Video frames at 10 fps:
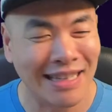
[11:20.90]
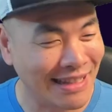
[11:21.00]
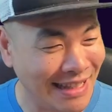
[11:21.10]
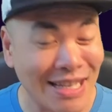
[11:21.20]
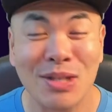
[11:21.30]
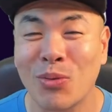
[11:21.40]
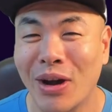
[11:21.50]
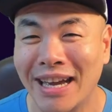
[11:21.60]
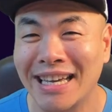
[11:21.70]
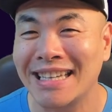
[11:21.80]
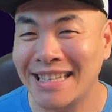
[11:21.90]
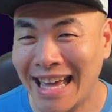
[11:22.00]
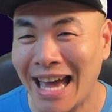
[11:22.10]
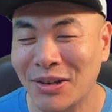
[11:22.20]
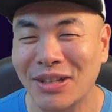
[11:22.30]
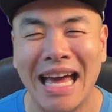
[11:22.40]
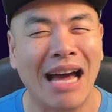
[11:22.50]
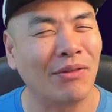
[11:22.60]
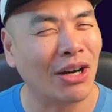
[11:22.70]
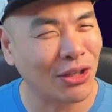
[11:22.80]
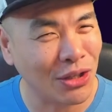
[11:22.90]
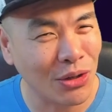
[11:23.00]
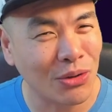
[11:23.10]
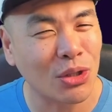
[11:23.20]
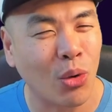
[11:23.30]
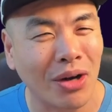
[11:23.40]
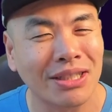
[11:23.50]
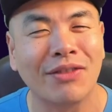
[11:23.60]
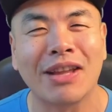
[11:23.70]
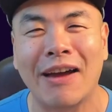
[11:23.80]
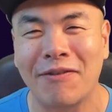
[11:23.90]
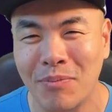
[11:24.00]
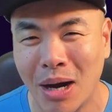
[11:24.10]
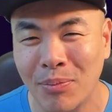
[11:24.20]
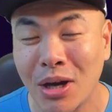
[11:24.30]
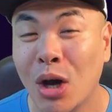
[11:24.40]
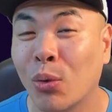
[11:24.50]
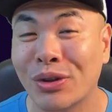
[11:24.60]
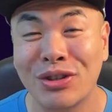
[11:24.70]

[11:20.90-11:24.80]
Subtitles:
This way, yeah, you're gonna have a huge quality of life bump with